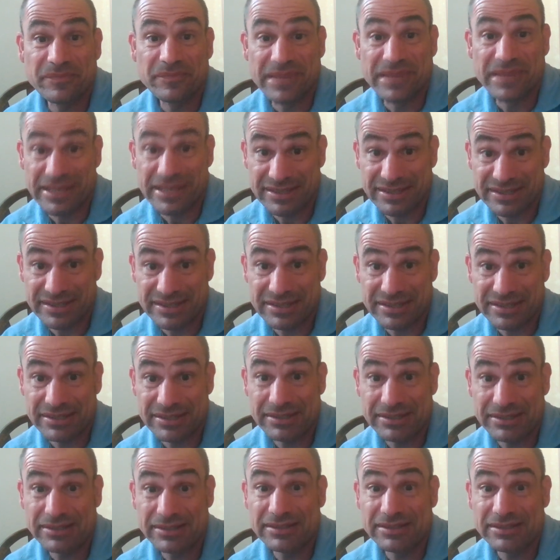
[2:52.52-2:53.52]
this.
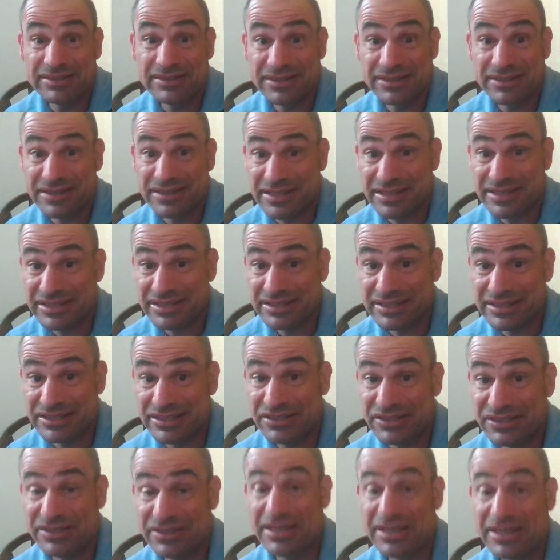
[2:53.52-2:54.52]
So, this
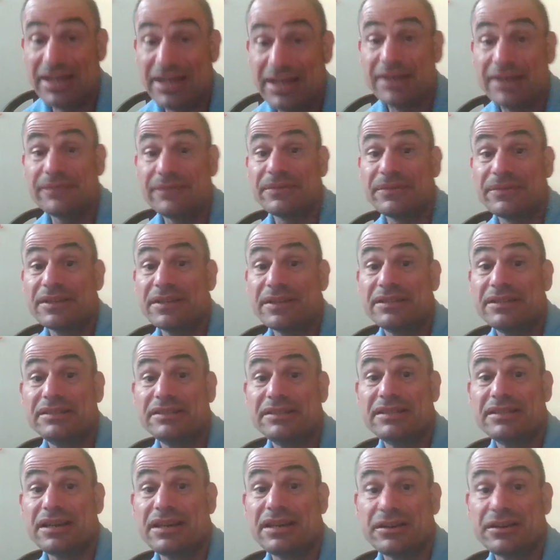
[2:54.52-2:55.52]
could have
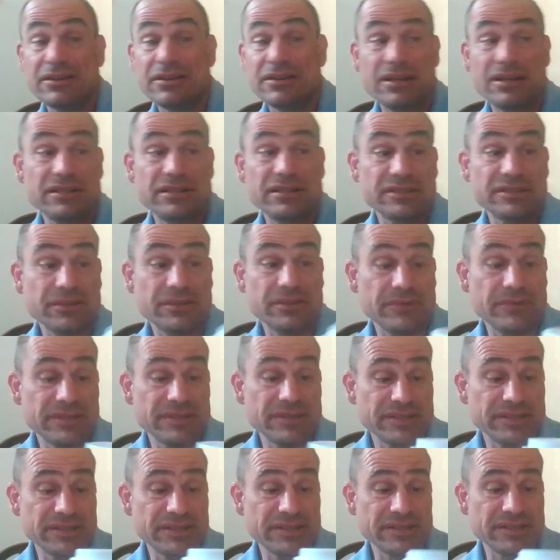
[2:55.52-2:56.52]
dire
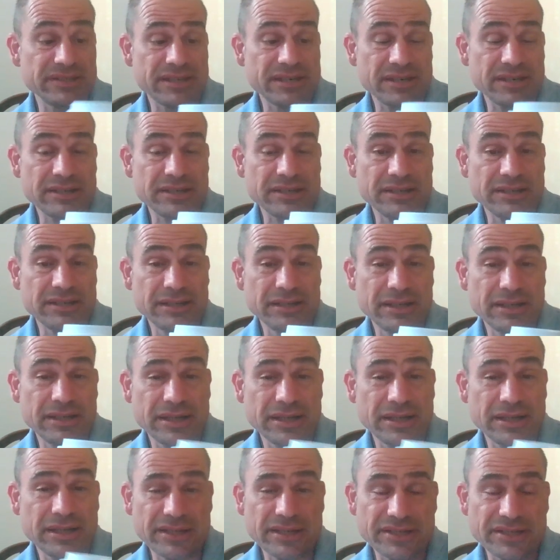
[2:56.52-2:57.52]
consequences on
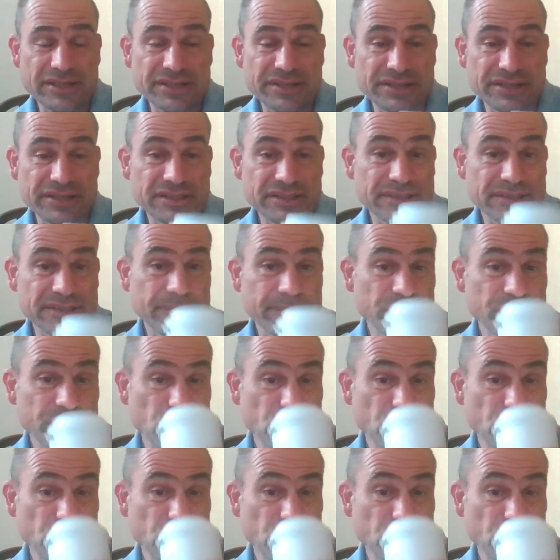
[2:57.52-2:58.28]
elections